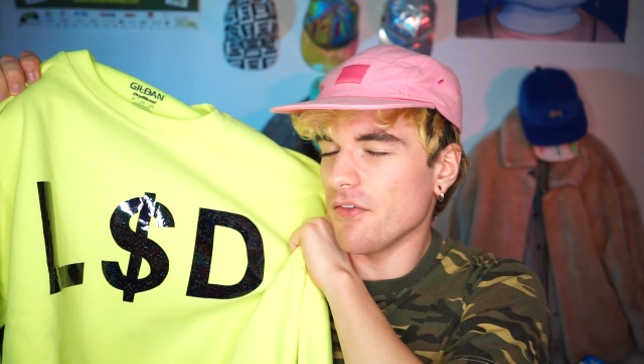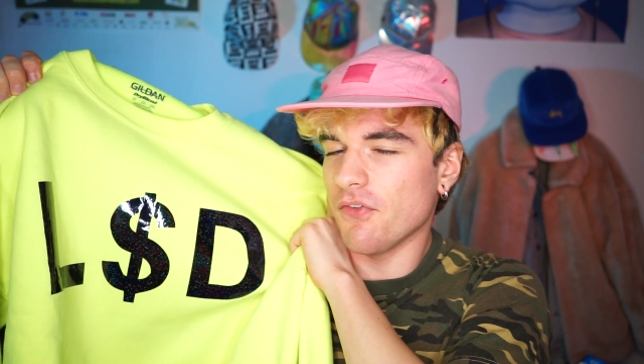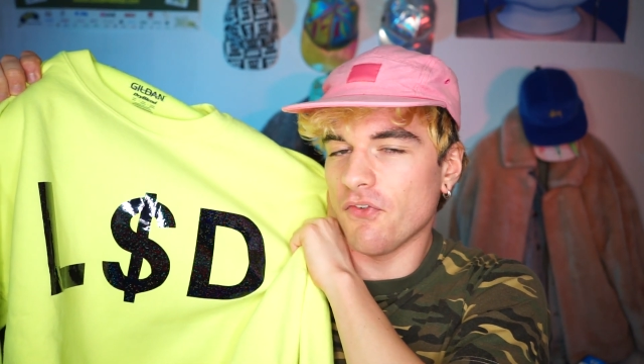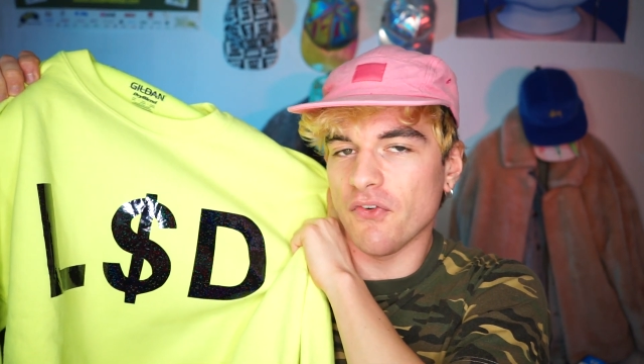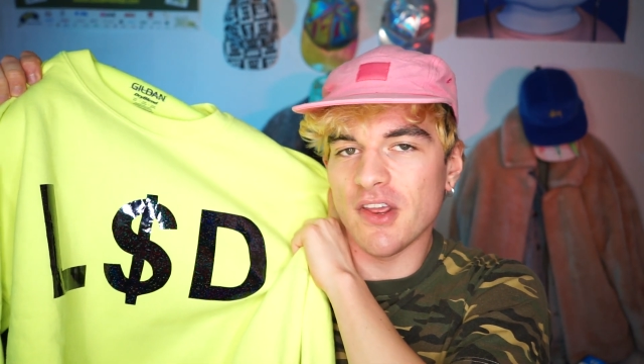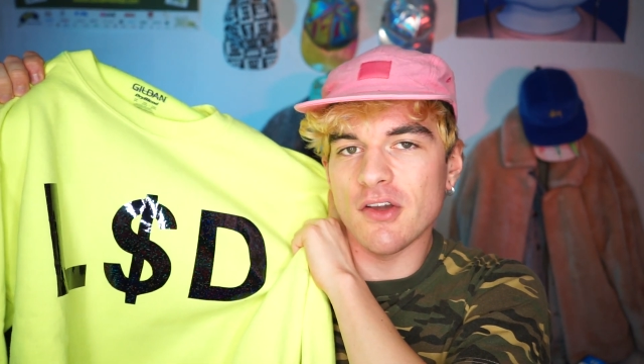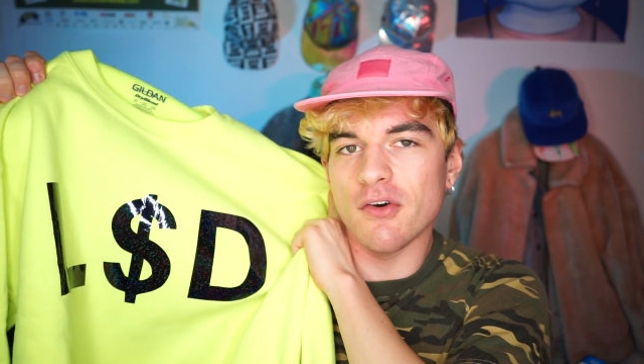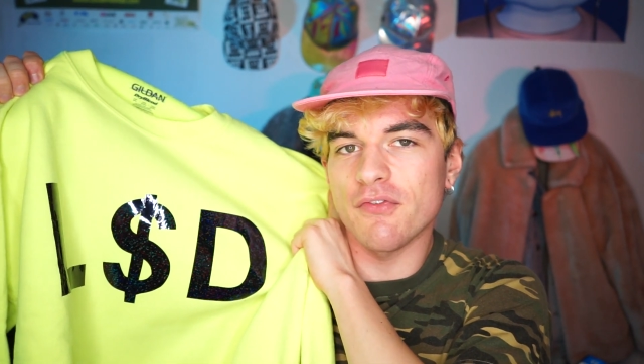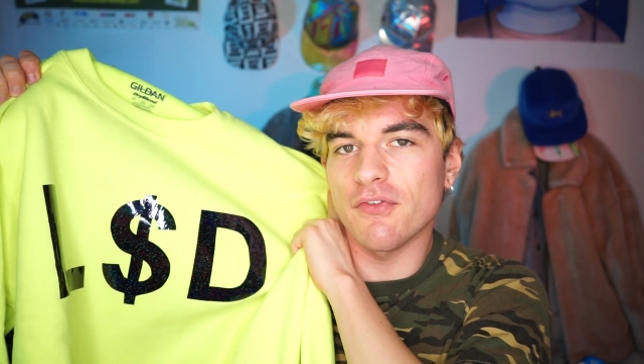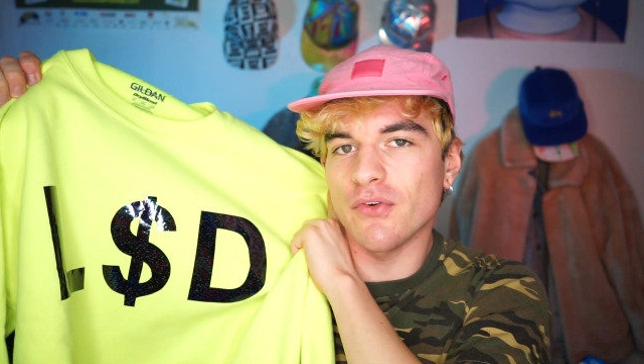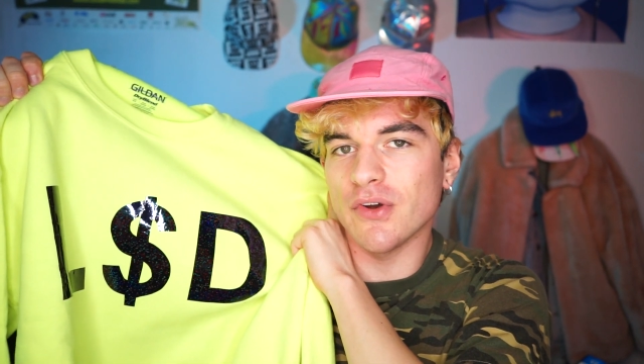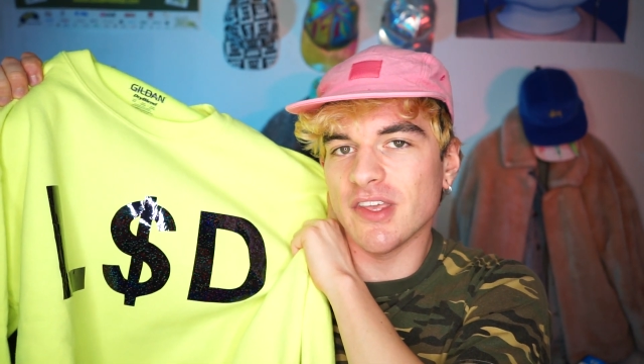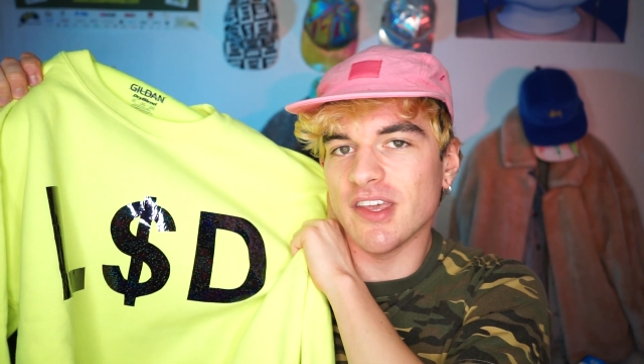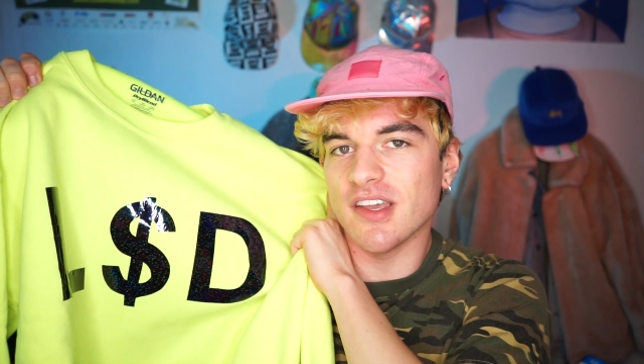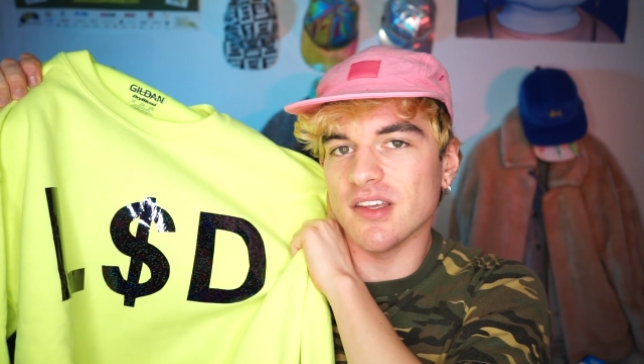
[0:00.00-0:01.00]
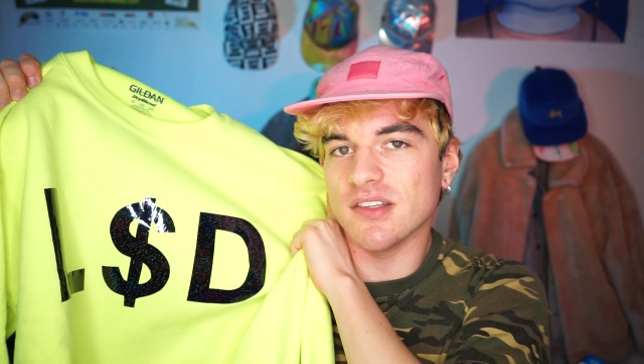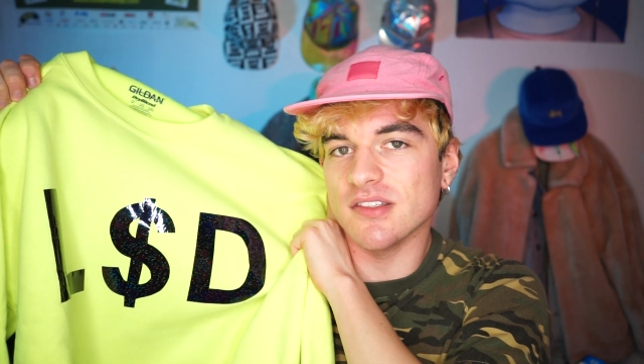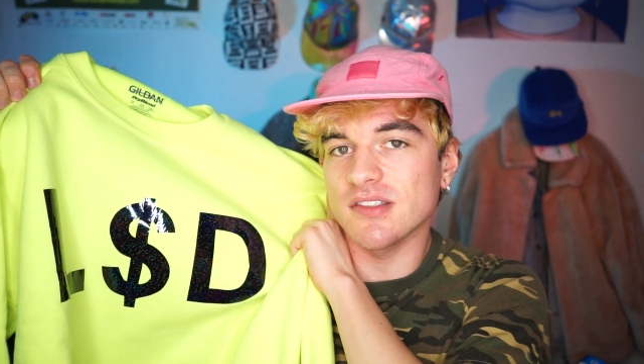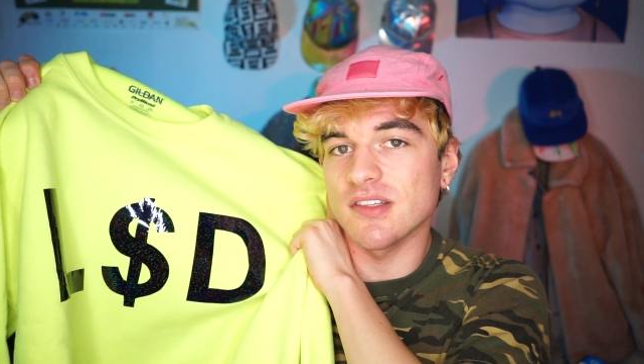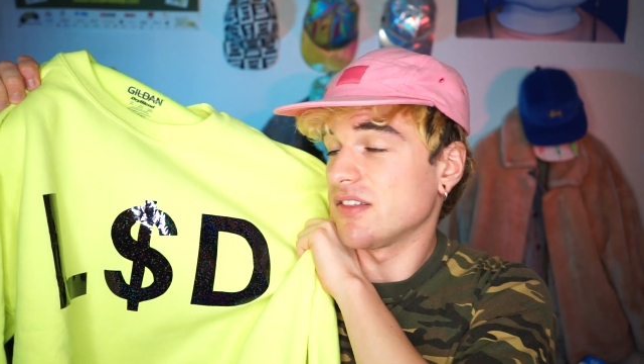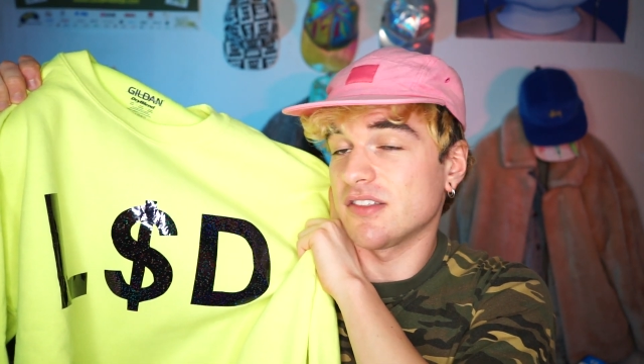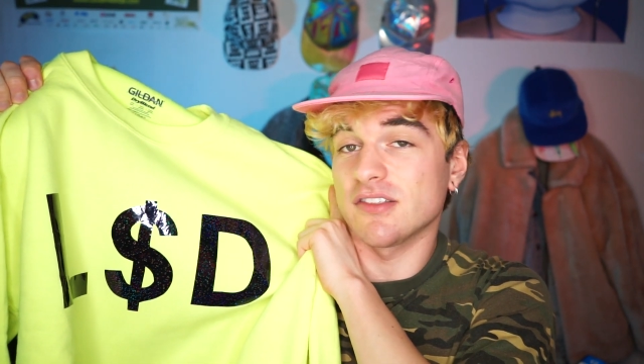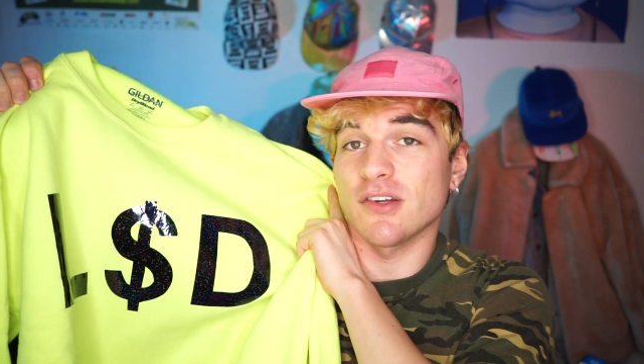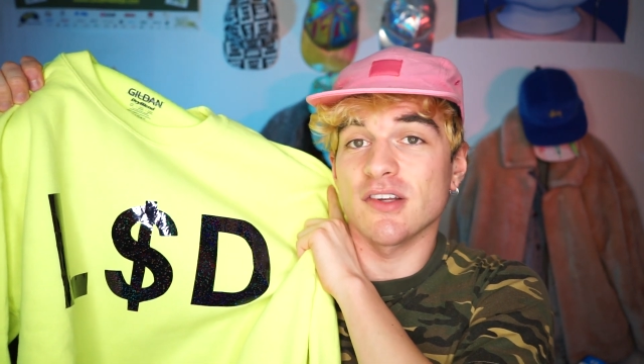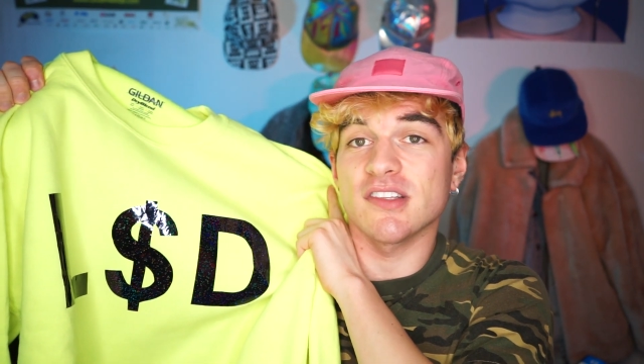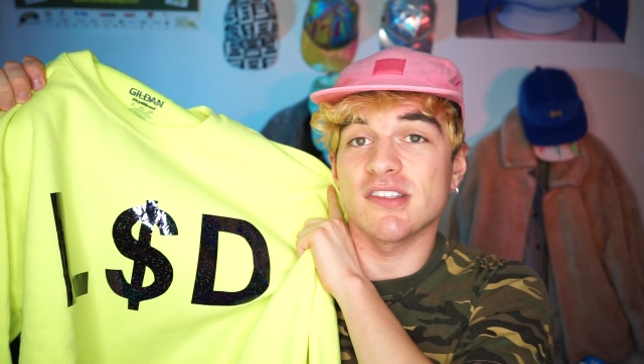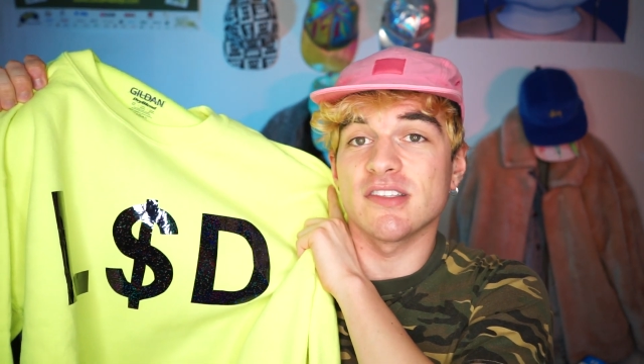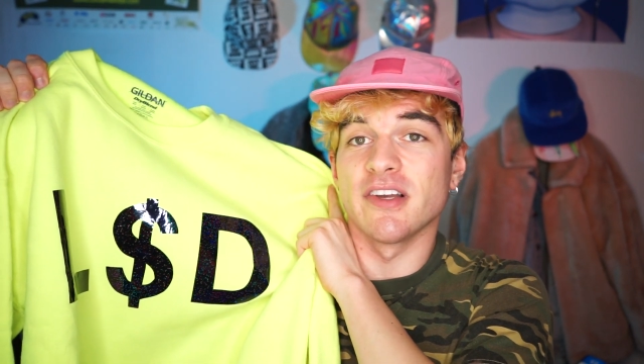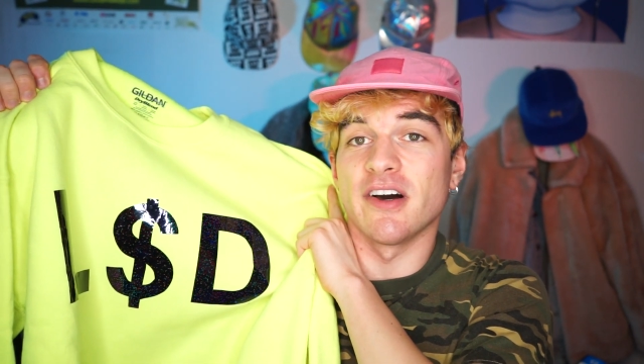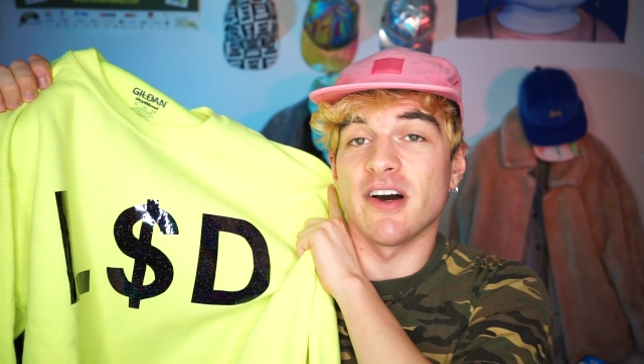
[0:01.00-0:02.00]
3 or 4 years, so
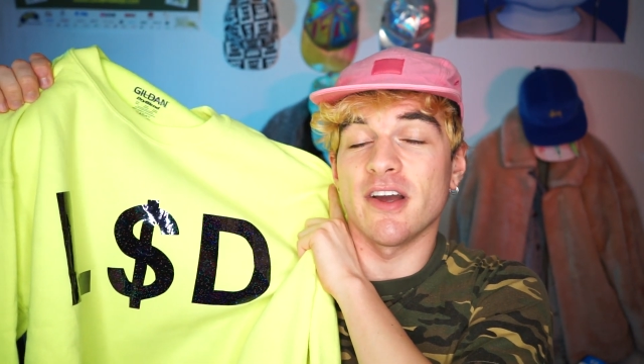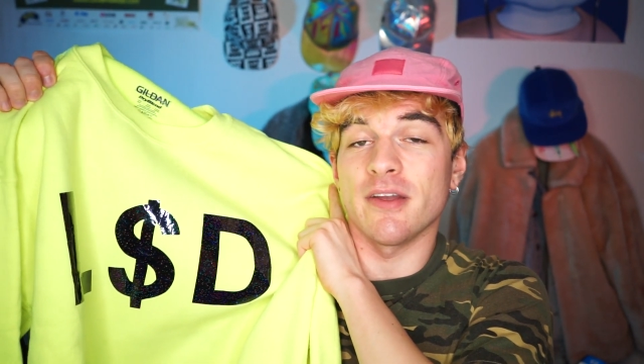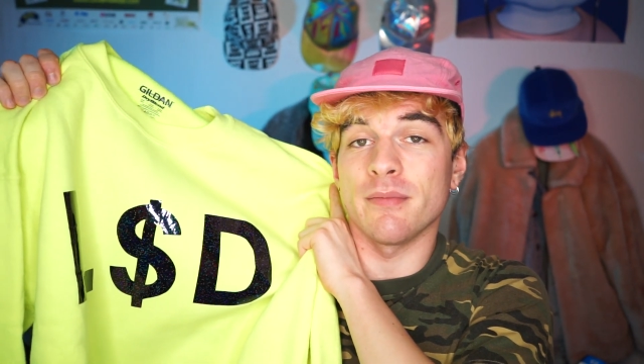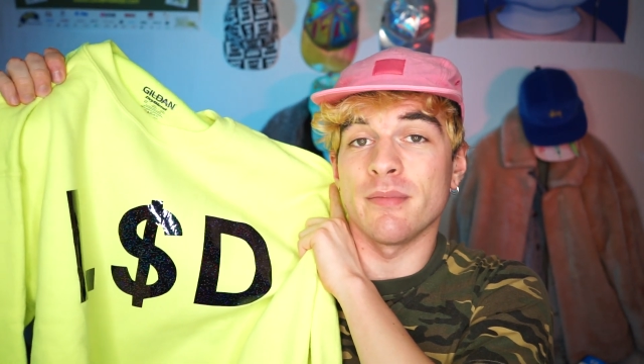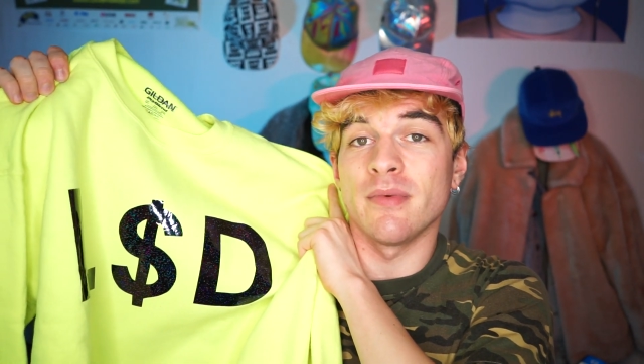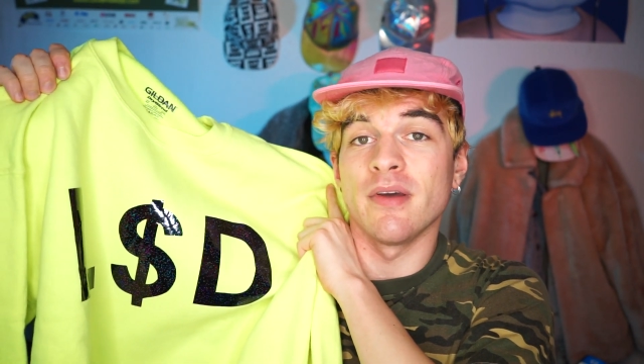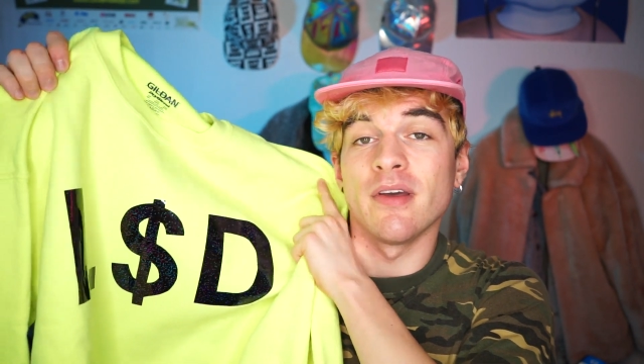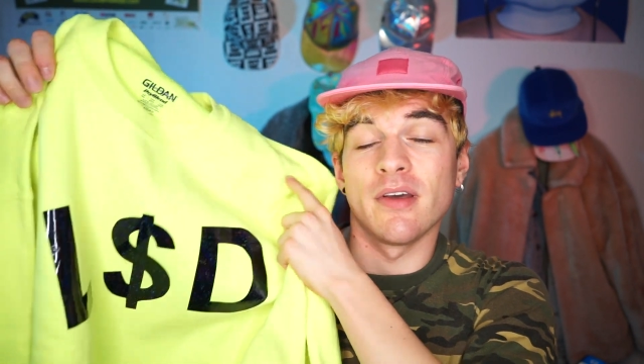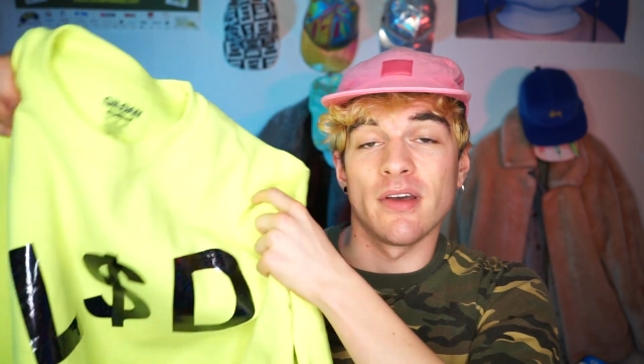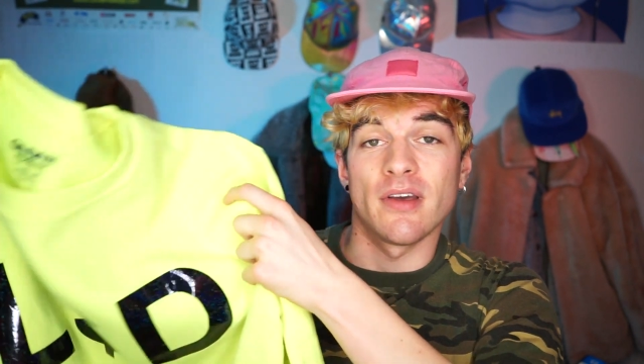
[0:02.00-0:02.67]
it's time